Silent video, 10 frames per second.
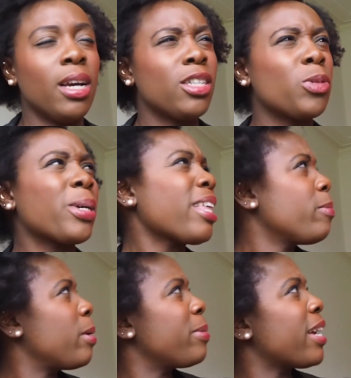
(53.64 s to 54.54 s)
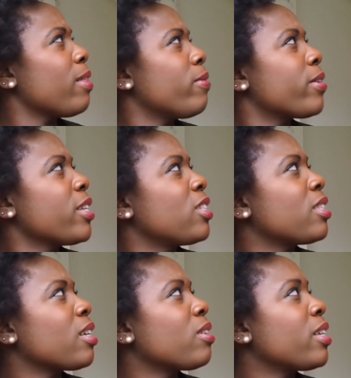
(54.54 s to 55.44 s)
Should we get the bubbly out of the fridge?
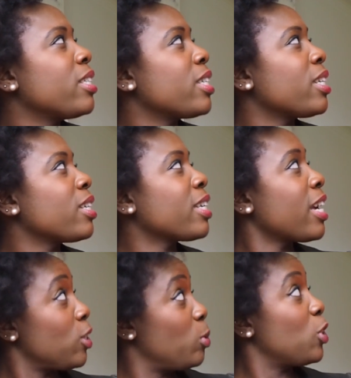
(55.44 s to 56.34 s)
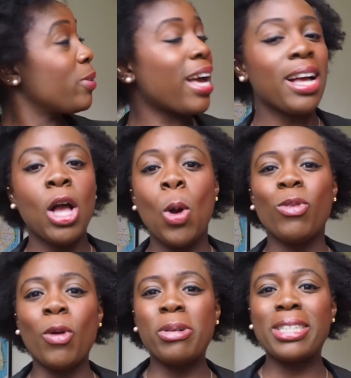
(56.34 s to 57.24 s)
Is that a good idea? Yeah, should we do that?
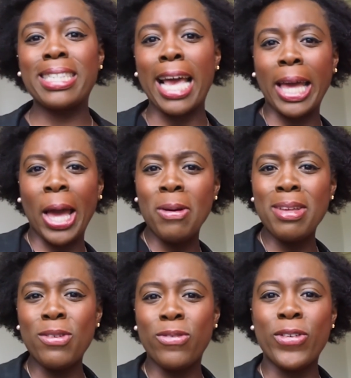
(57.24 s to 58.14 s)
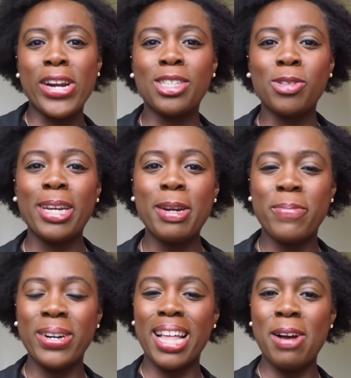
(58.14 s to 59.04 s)
We've got Prosecco in the fridge, so we're going to
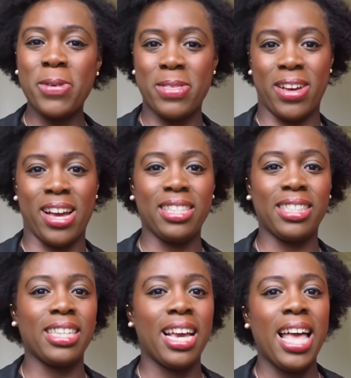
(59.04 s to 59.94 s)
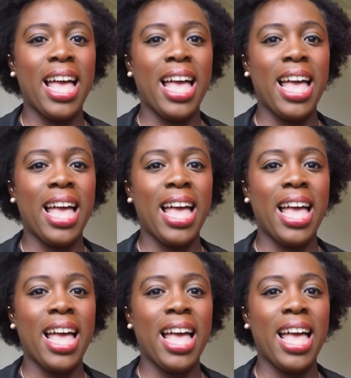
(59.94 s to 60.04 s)
bring that with us.